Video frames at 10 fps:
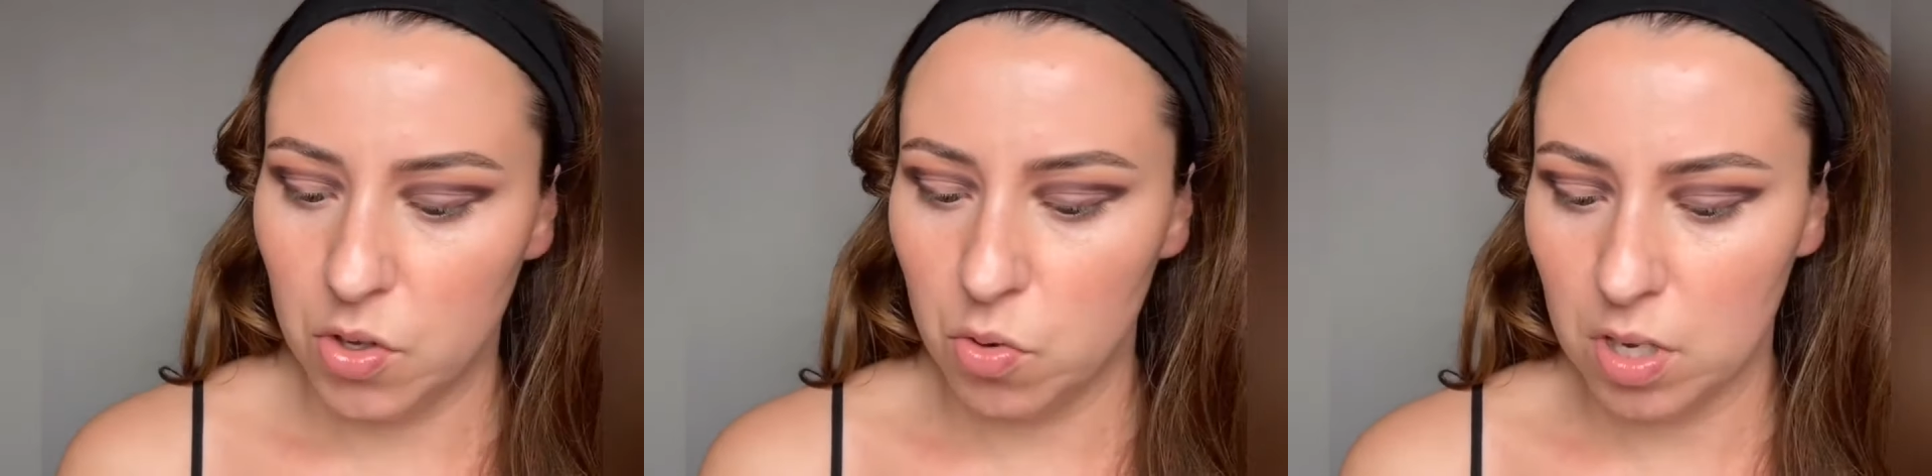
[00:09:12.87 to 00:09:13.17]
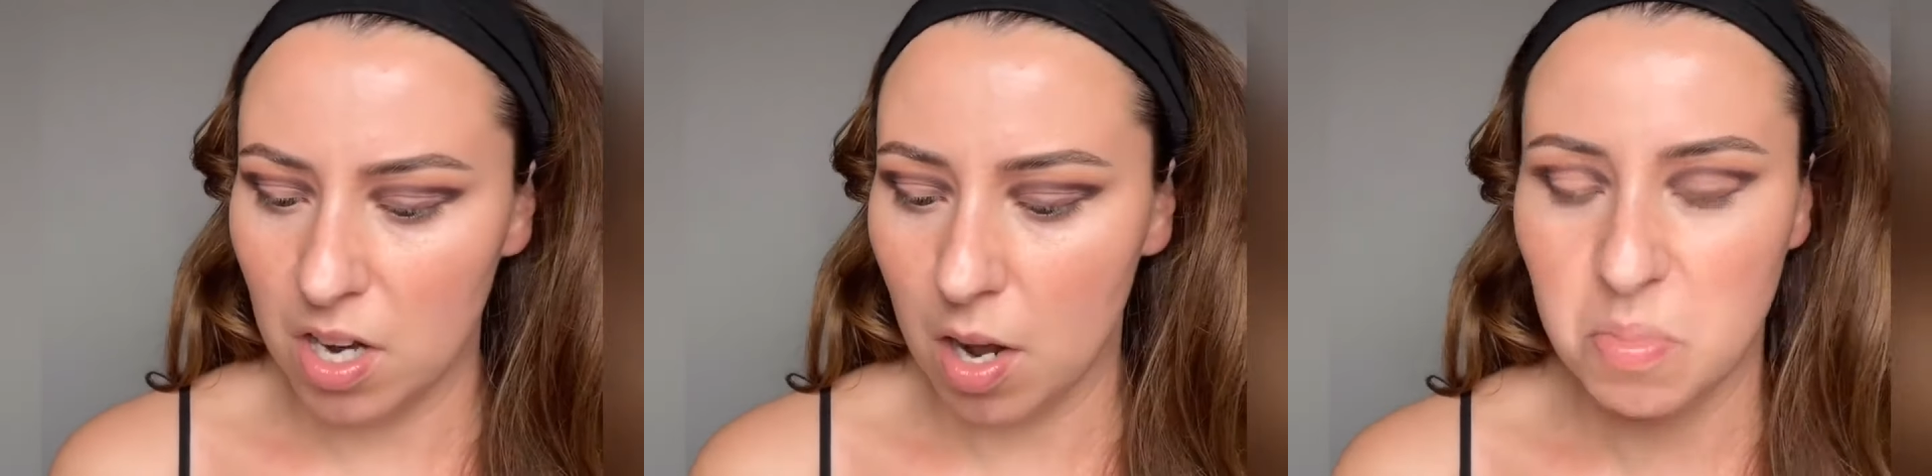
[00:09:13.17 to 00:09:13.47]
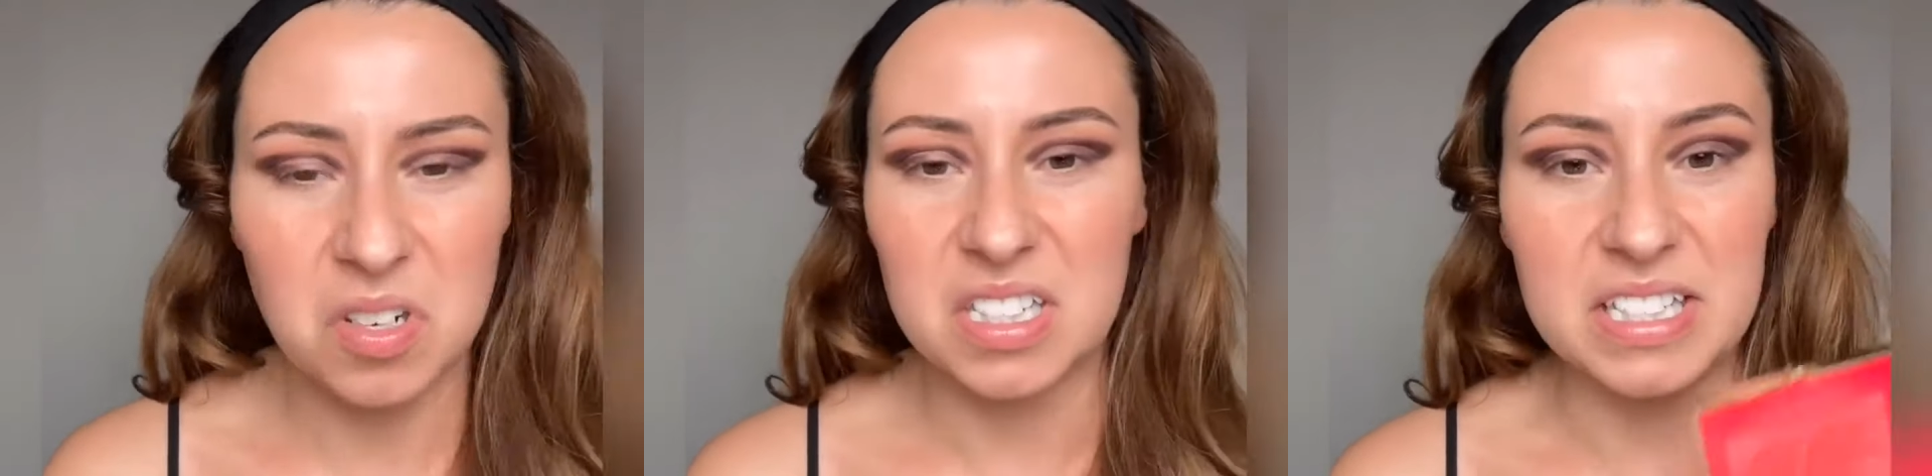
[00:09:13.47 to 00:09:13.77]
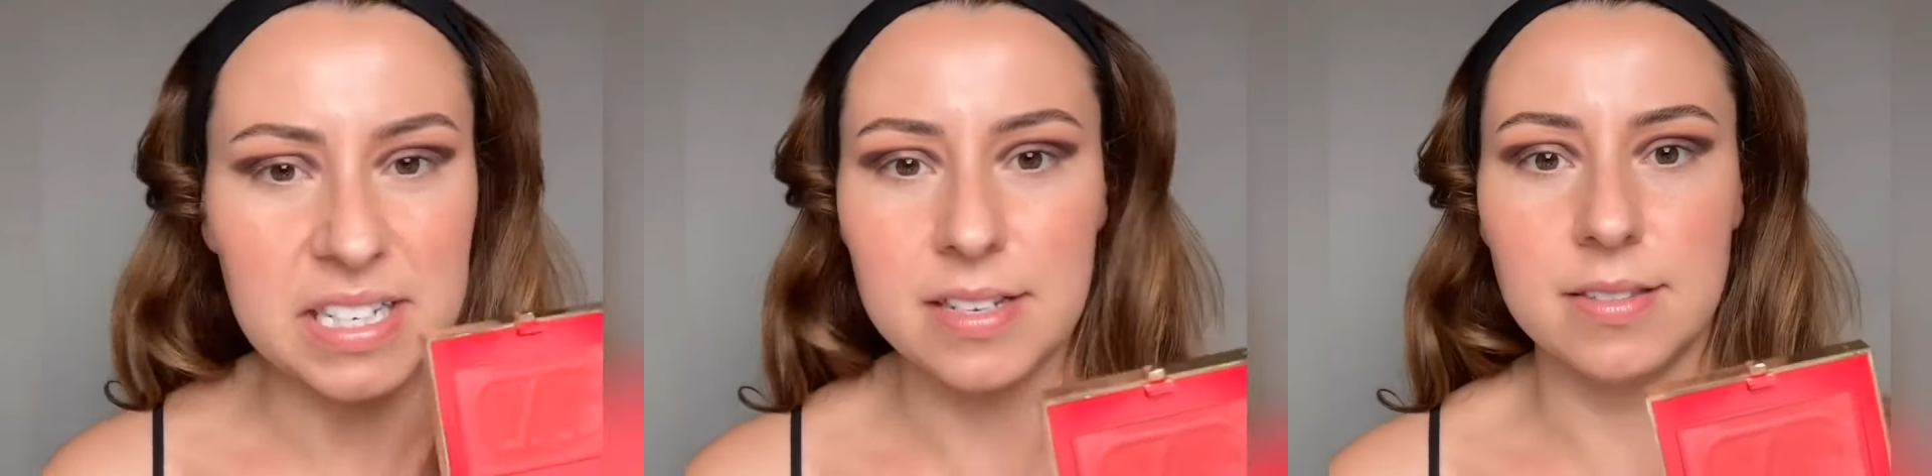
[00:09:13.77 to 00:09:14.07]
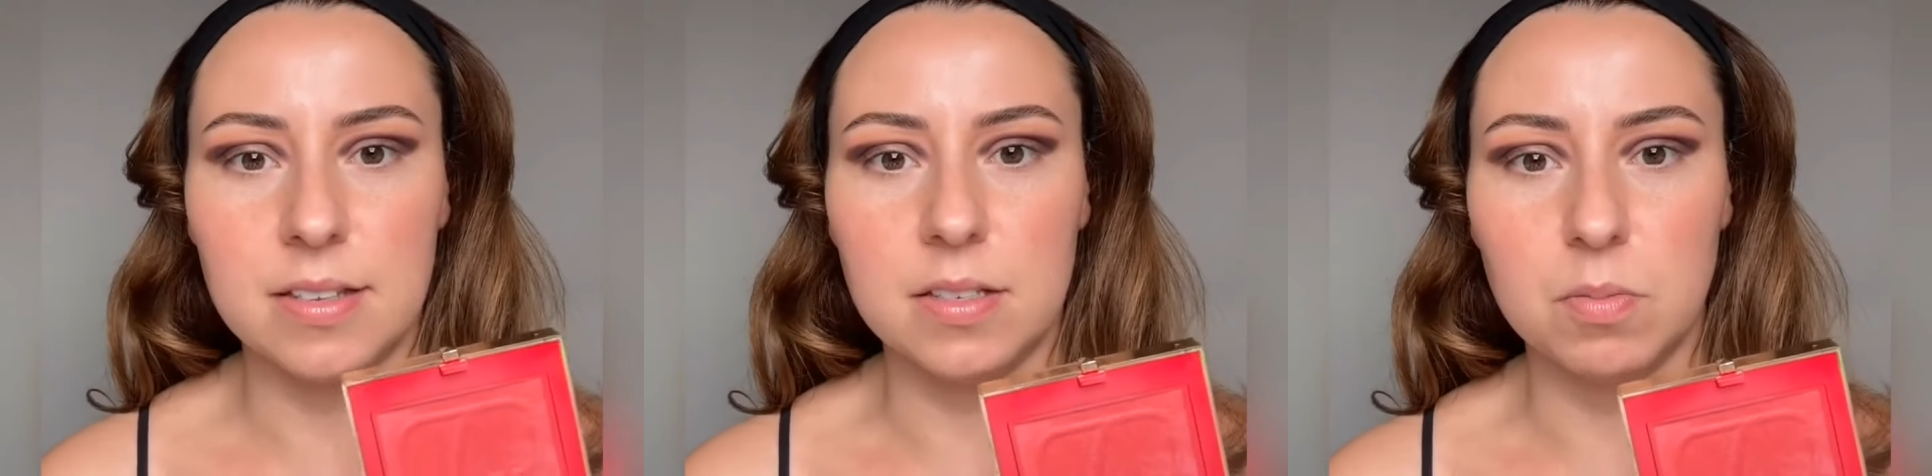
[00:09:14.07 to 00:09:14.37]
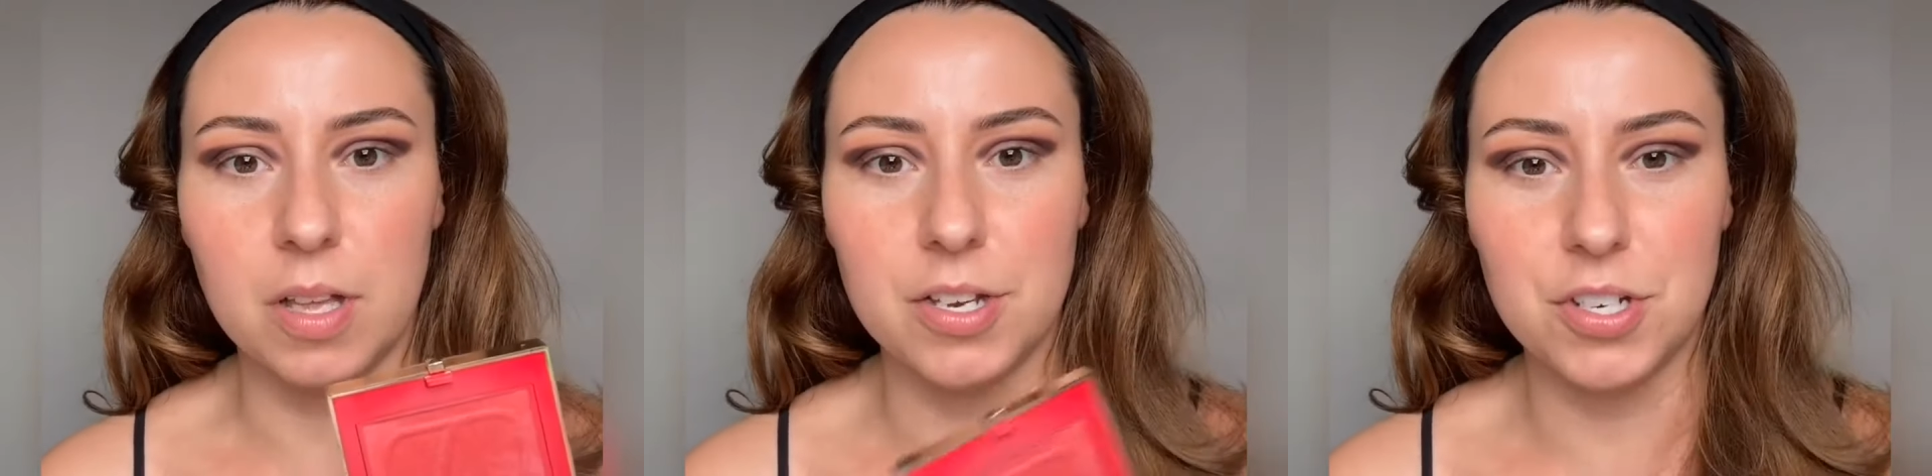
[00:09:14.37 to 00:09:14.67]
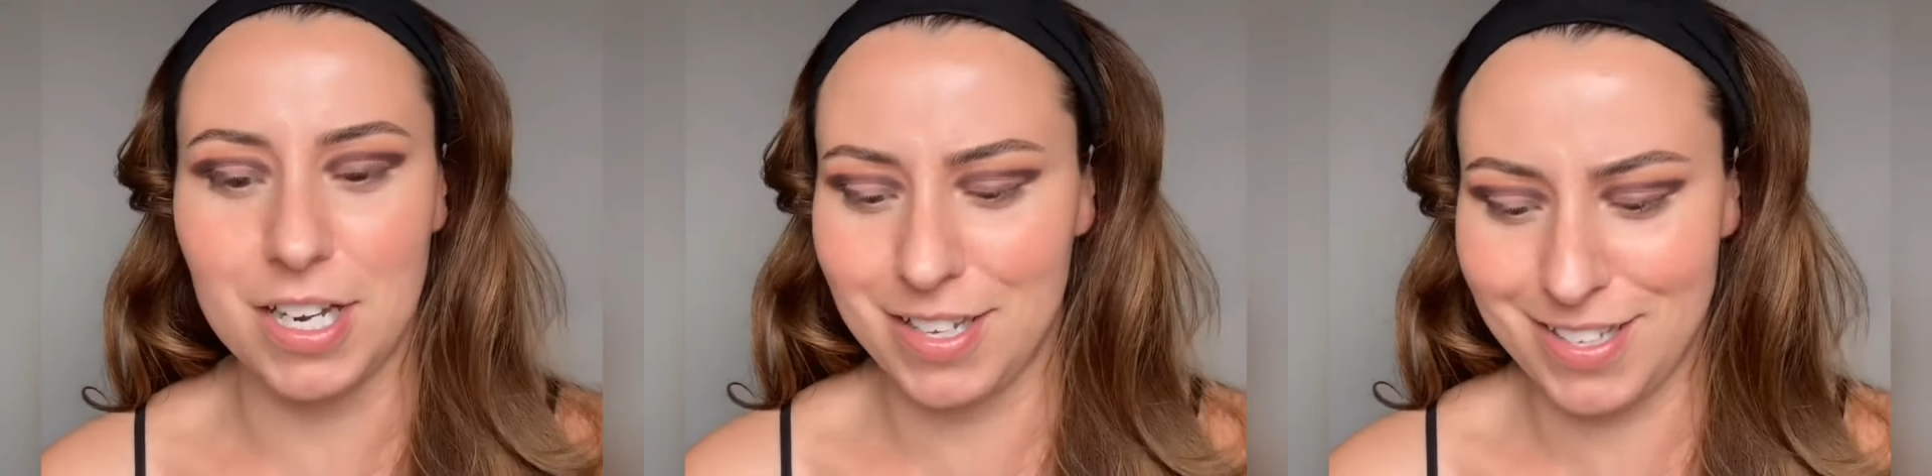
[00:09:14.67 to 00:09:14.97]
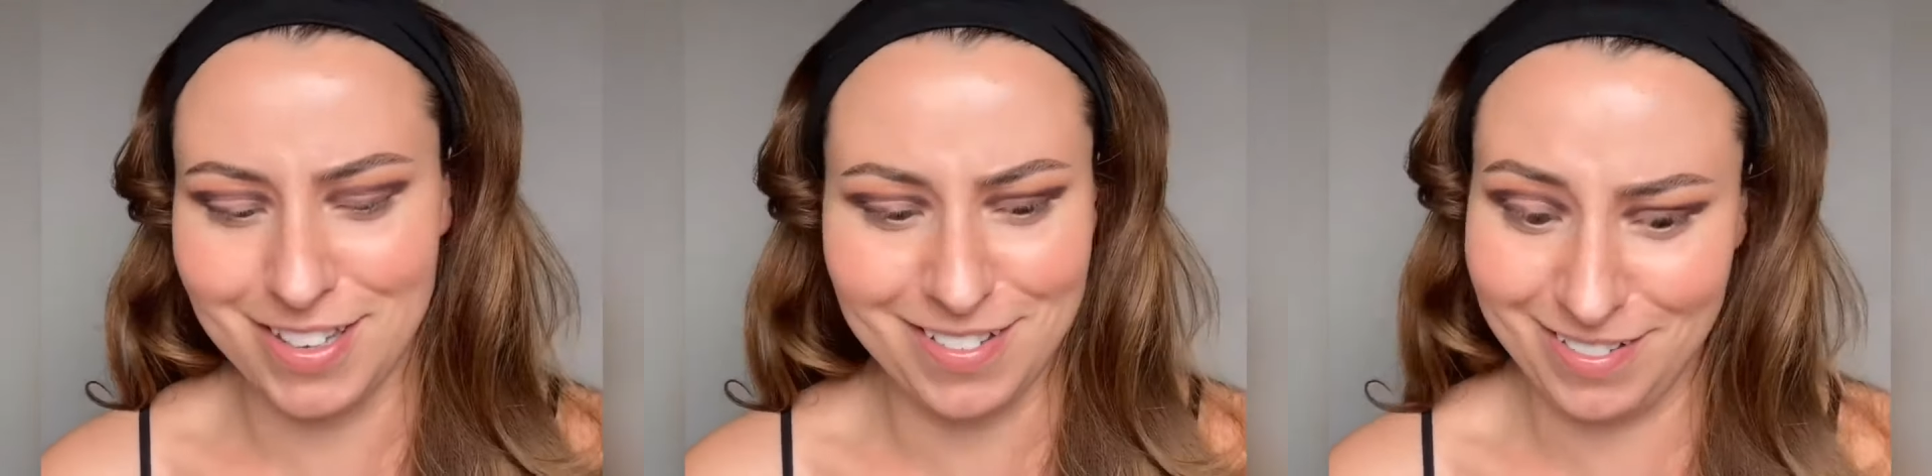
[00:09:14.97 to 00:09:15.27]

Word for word: you cannot put a dent in these blushes.